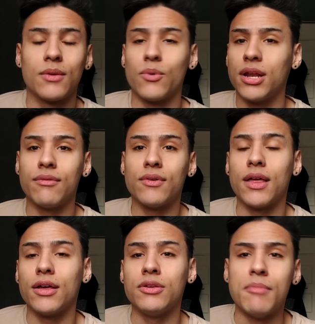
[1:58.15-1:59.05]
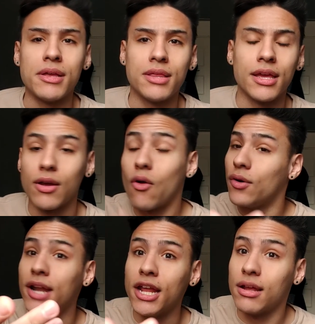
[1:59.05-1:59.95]
whatever the hell you might think,
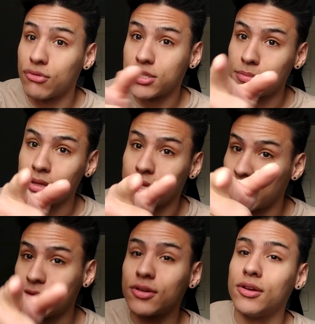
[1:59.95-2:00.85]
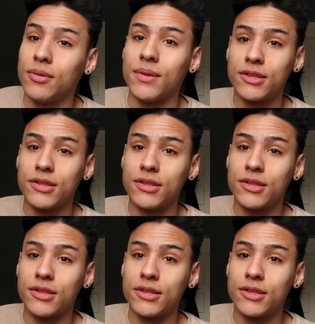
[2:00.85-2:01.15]
or native or something like that's a good one.